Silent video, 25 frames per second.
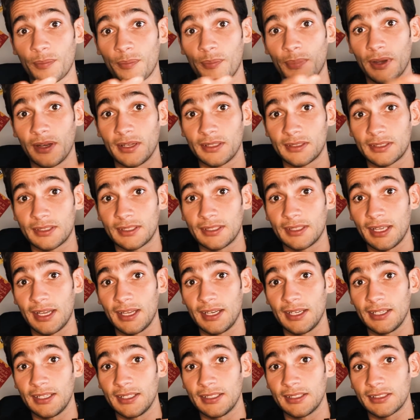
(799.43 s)
But
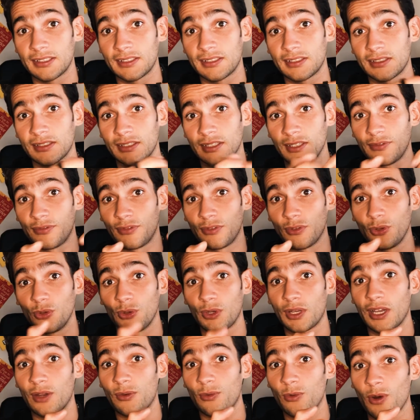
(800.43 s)
that is, if you
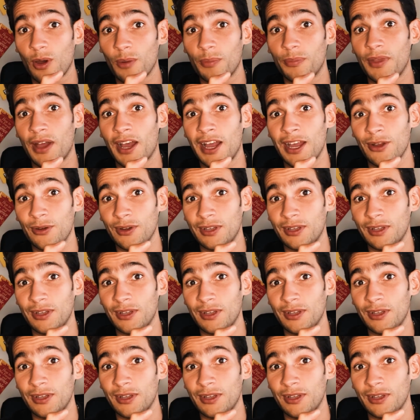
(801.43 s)
look at Rob Dial,